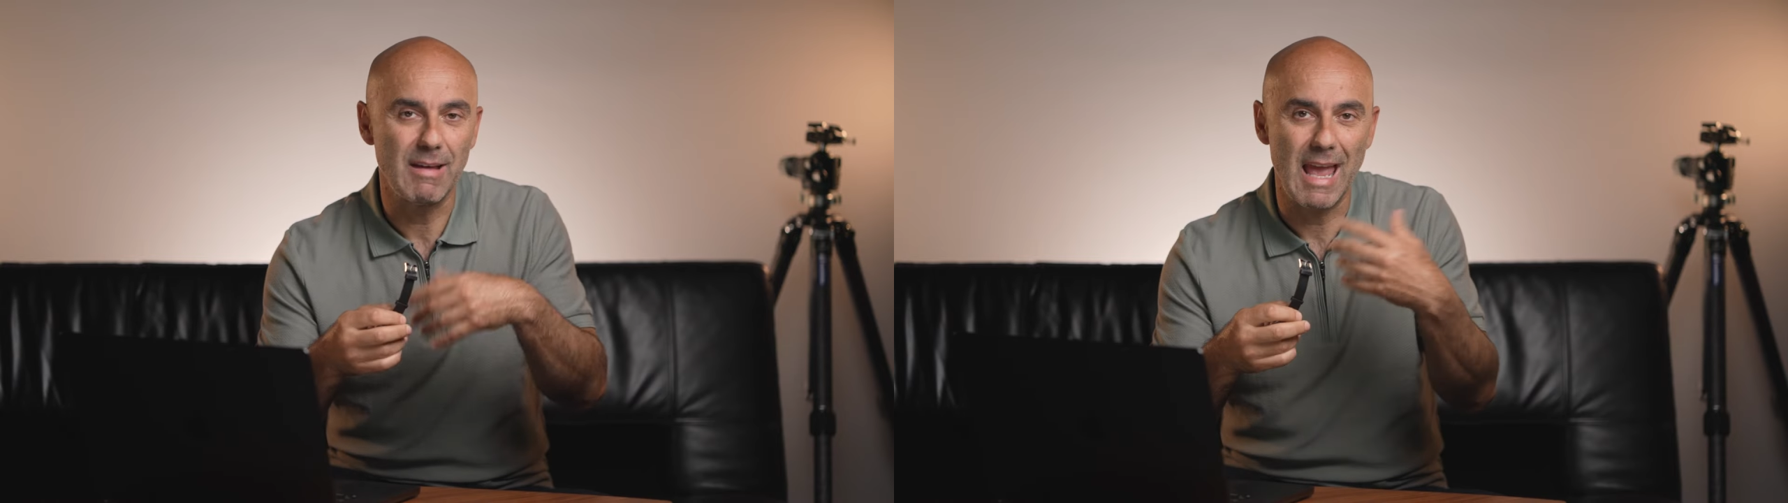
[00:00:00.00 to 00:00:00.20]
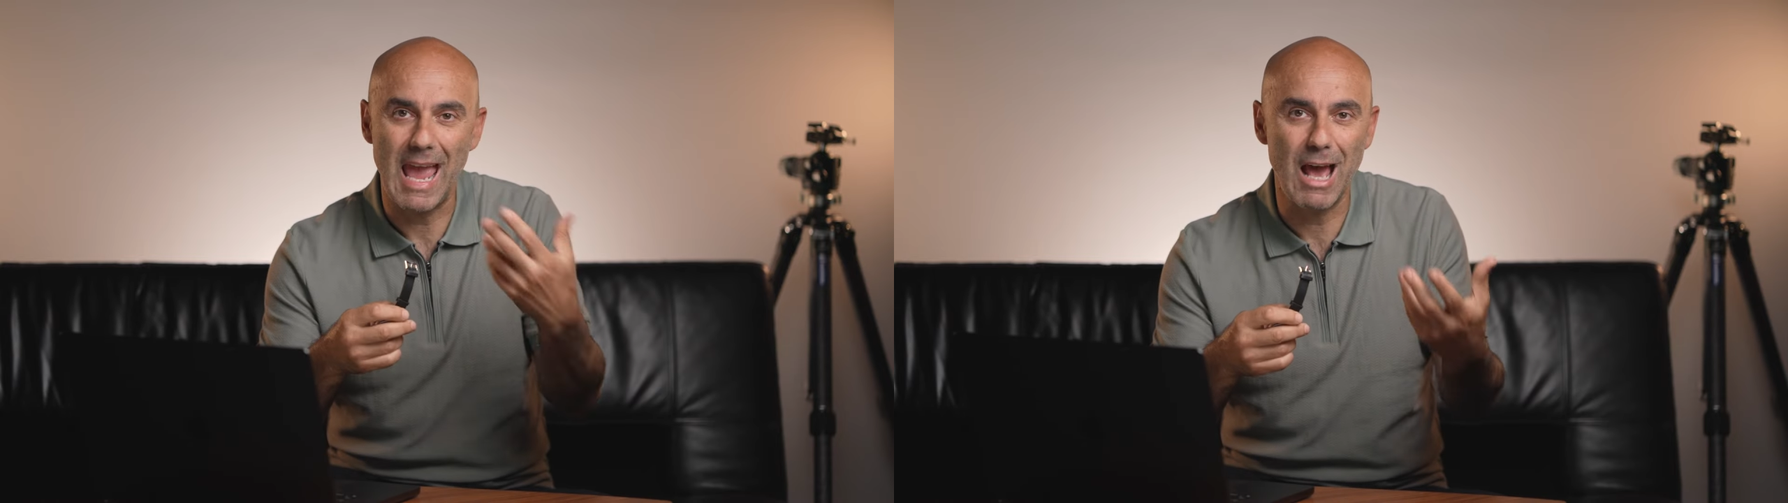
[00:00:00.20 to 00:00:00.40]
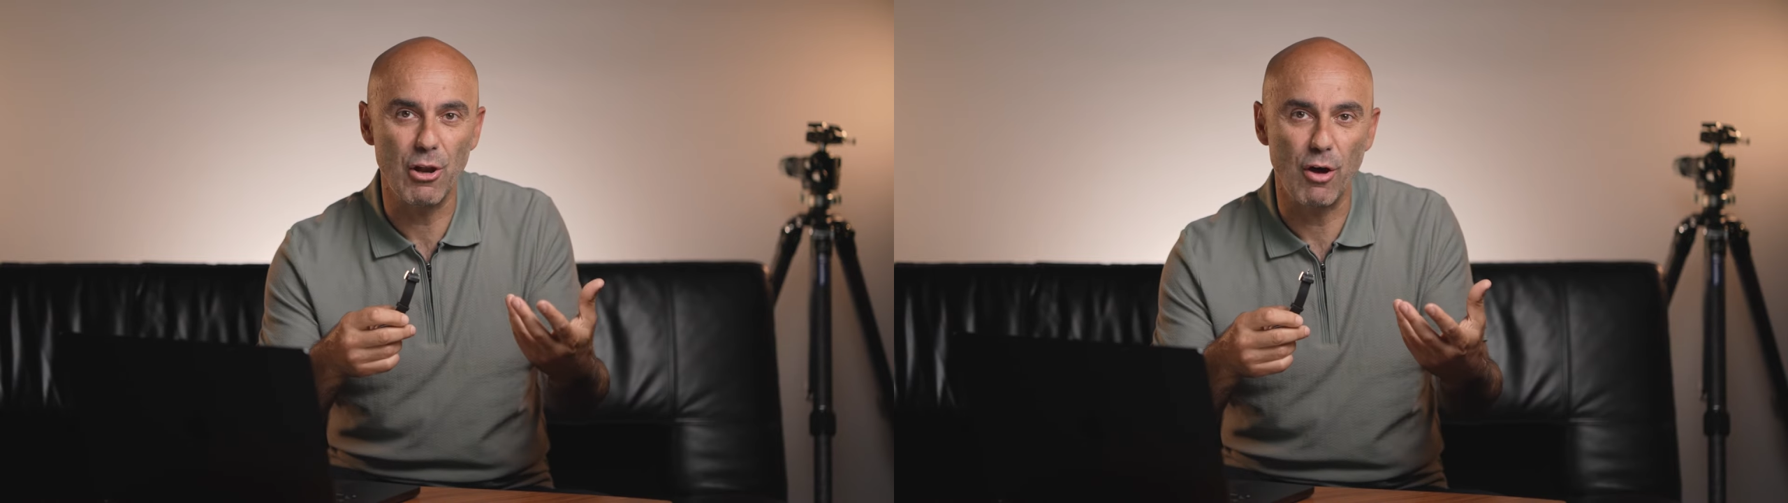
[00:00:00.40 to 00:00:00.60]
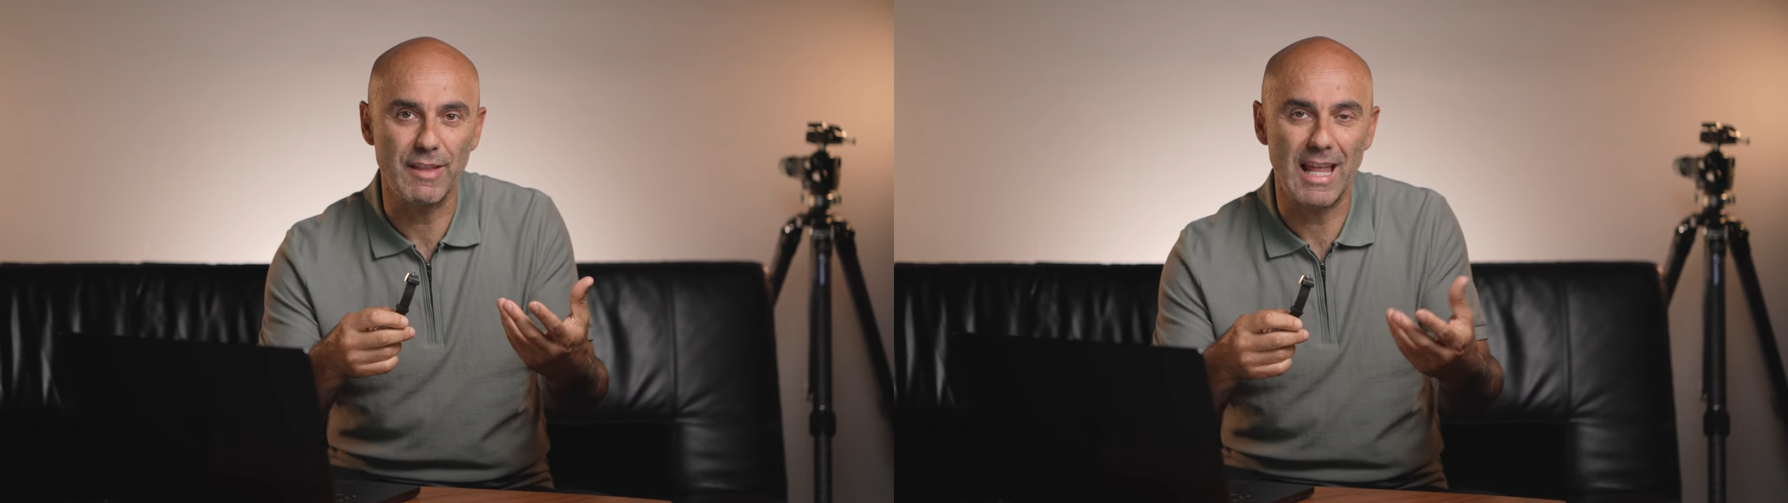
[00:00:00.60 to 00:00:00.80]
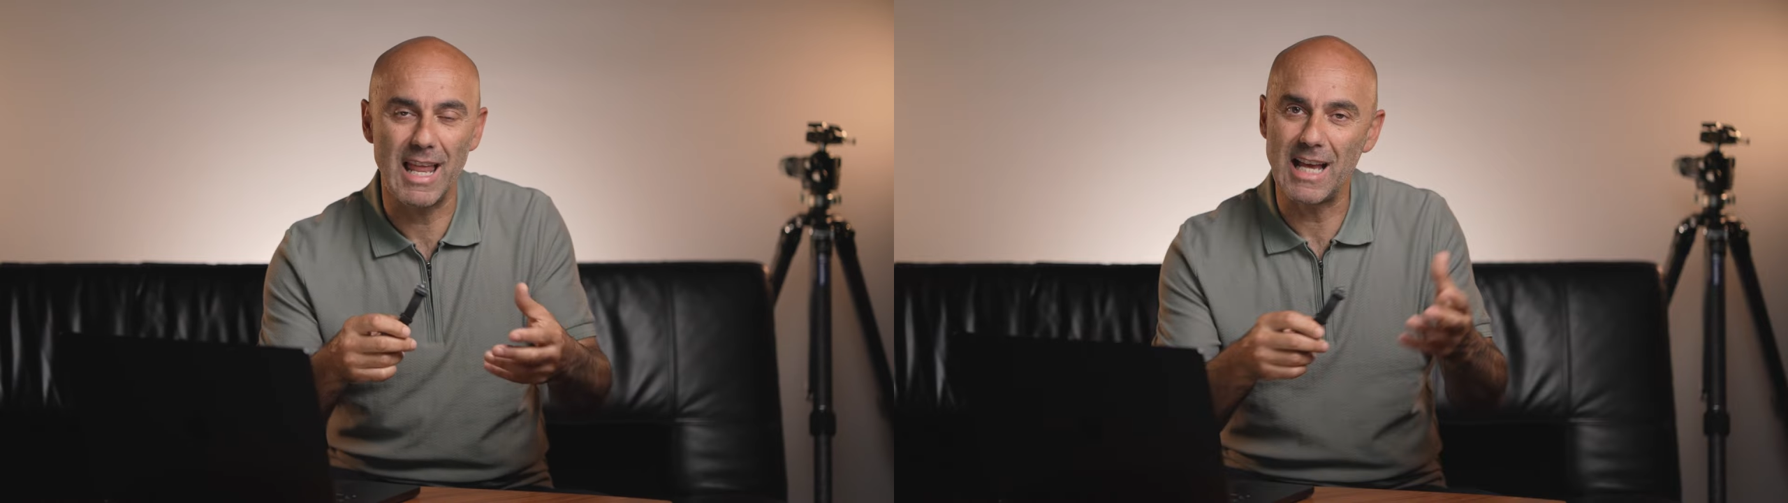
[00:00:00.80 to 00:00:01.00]
how long
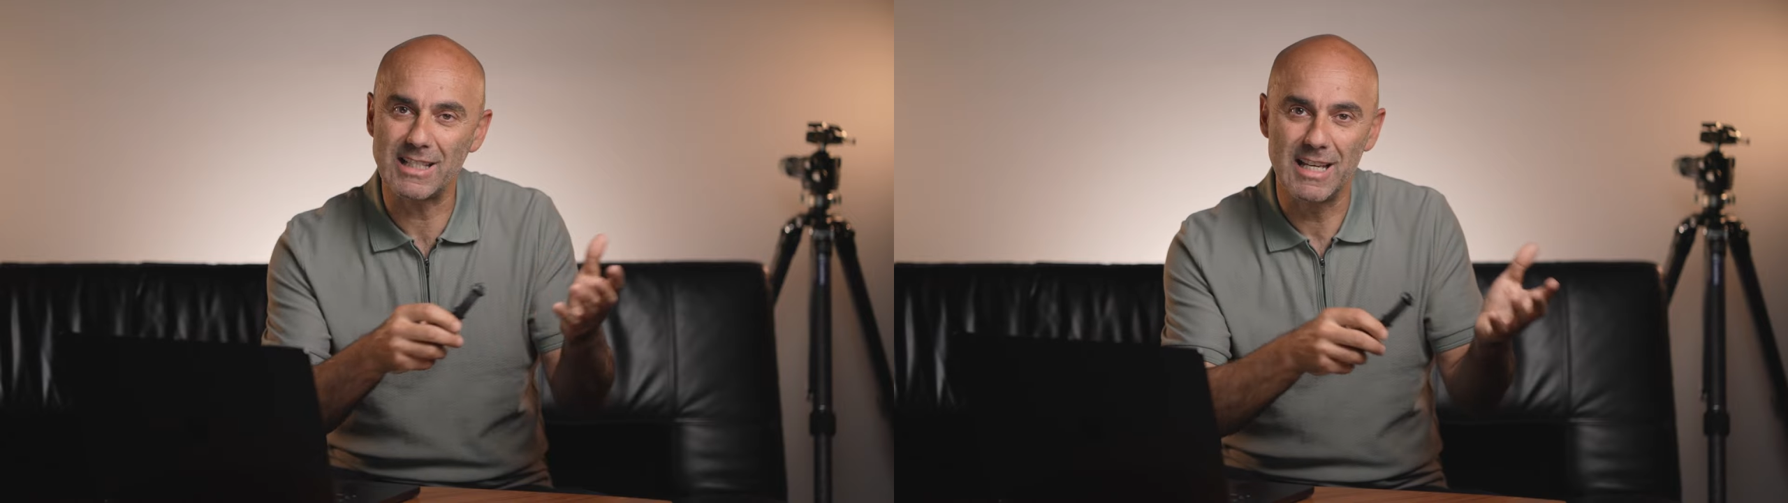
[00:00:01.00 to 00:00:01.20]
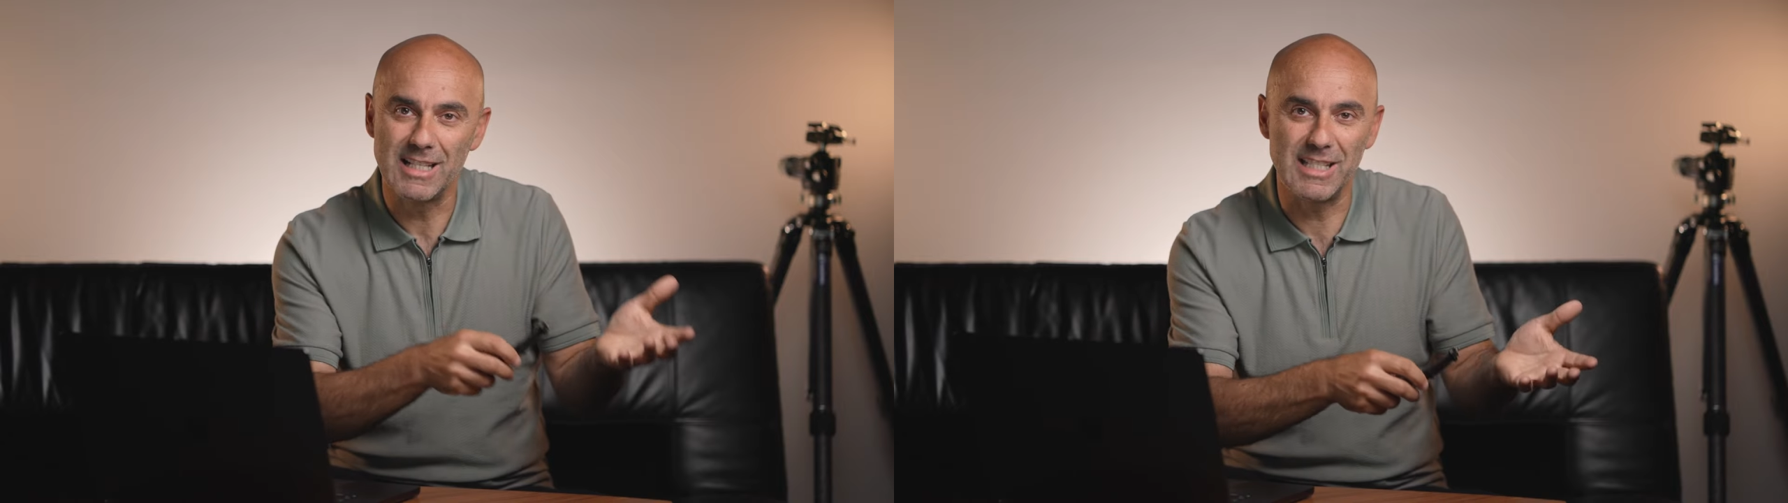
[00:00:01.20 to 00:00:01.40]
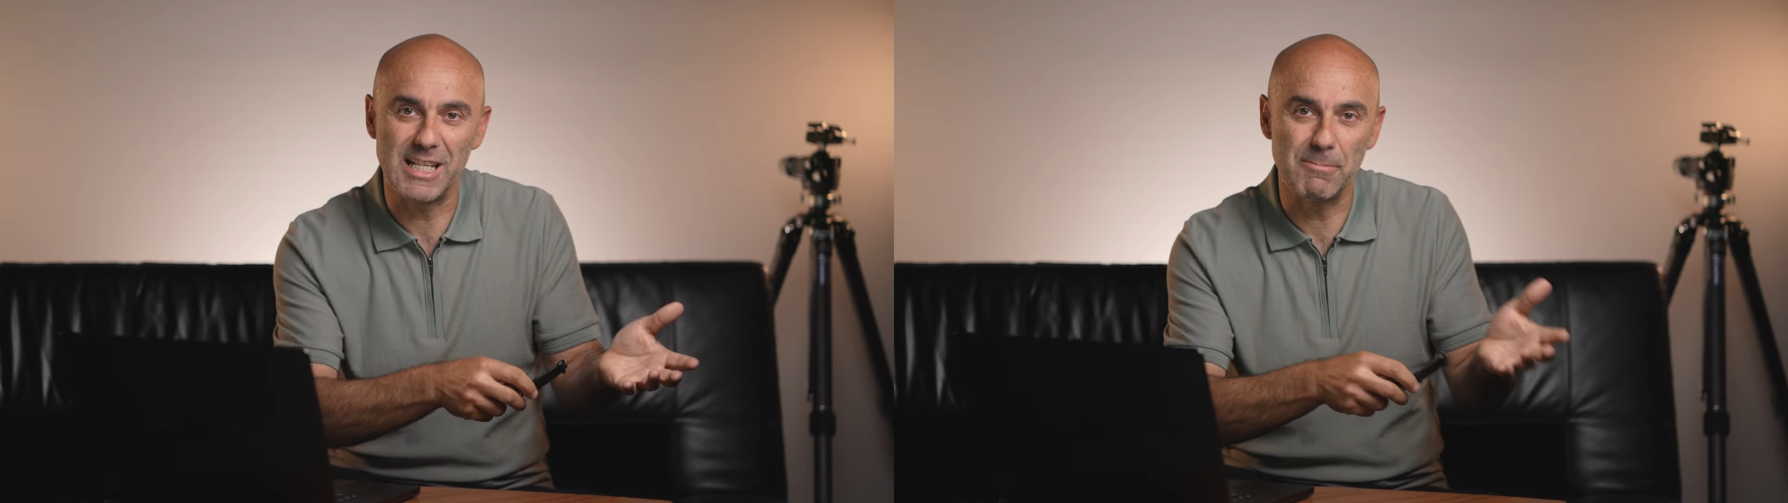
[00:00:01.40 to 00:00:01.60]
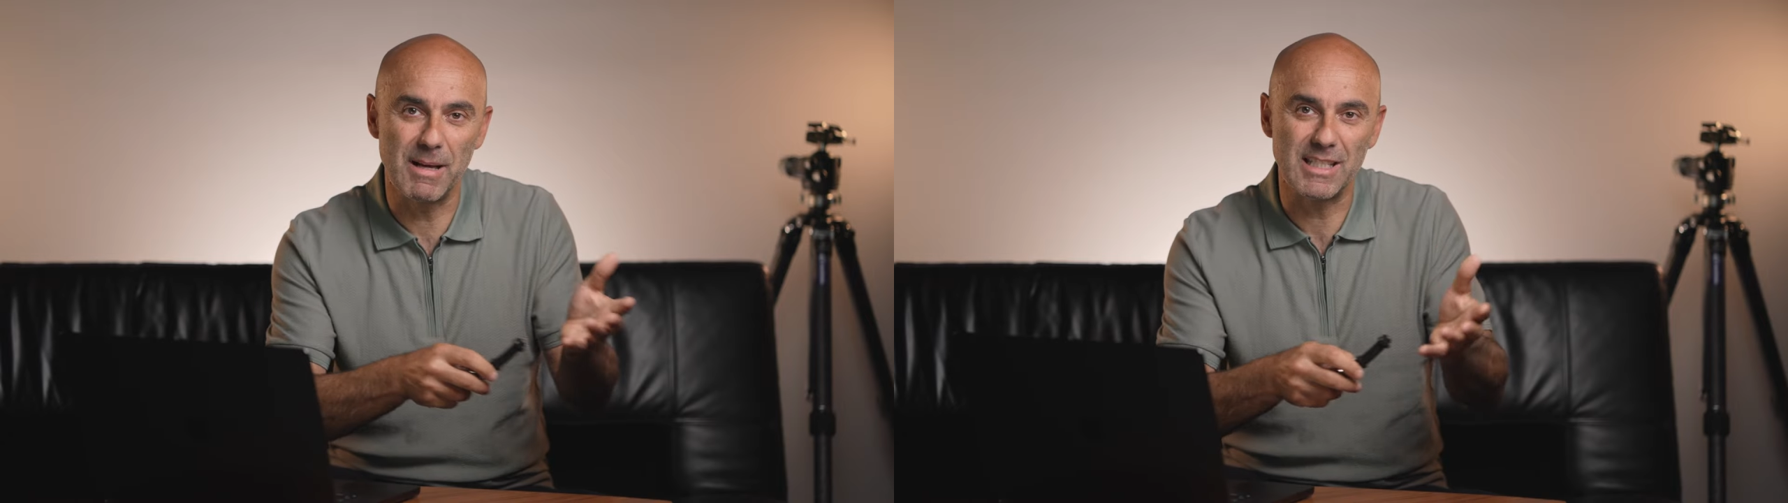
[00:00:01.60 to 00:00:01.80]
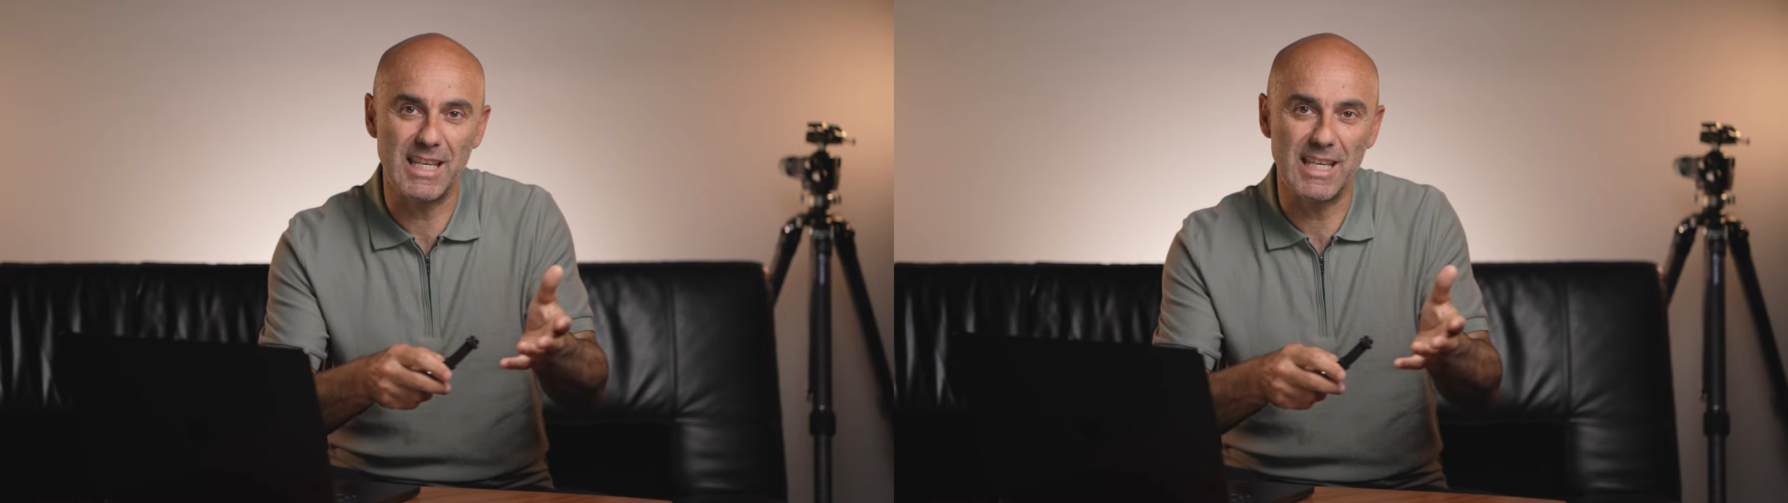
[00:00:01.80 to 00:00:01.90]
they last, 6 months,